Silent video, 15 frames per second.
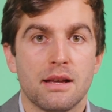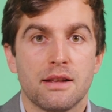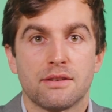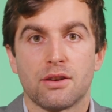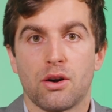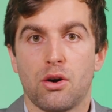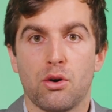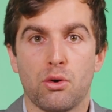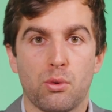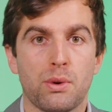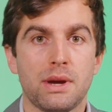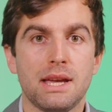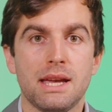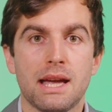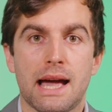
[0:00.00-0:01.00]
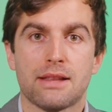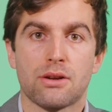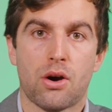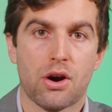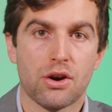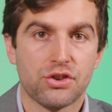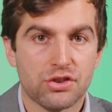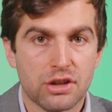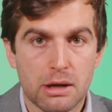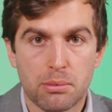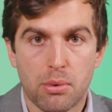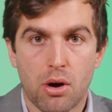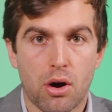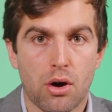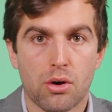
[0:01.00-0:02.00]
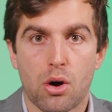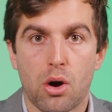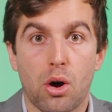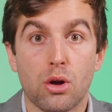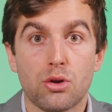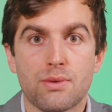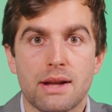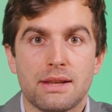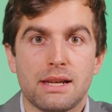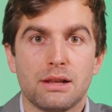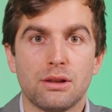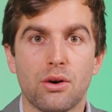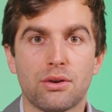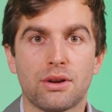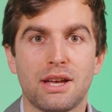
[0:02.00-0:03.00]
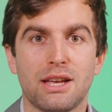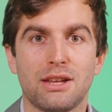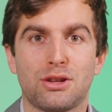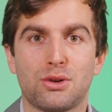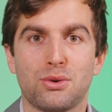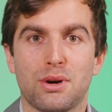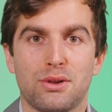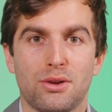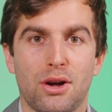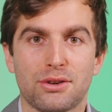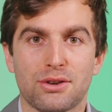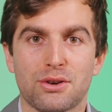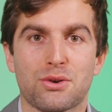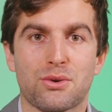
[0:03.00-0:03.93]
So we at ARCHIP are already looking to another